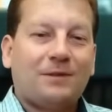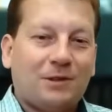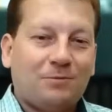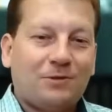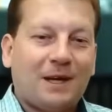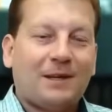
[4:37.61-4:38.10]

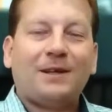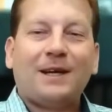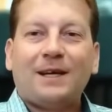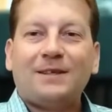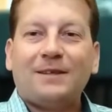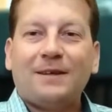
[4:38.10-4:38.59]
In fact,
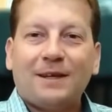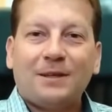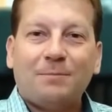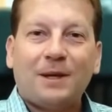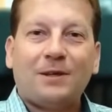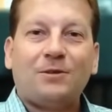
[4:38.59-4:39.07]
yes,
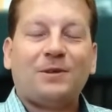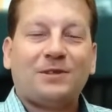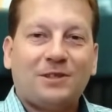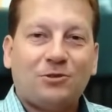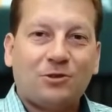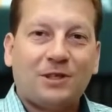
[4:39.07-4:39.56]
any matter
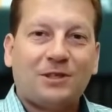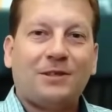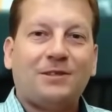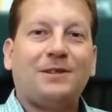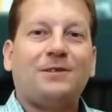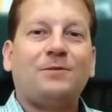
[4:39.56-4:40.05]
essentially
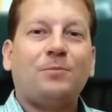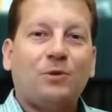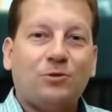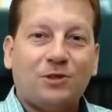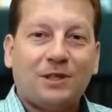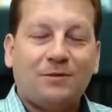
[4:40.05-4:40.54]
consists
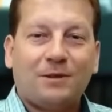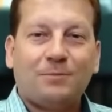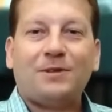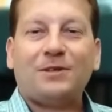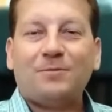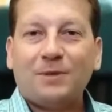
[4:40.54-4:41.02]
mostly of
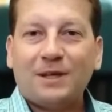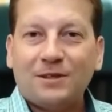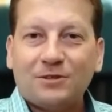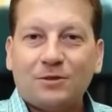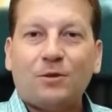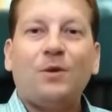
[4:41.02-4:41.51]
empty
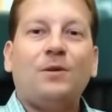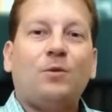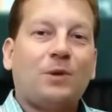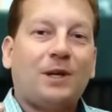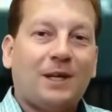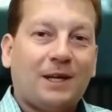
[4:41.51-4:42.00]
space, on the
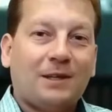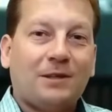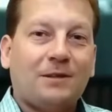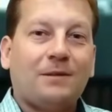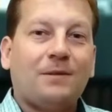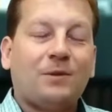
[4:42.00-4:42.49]
one hand.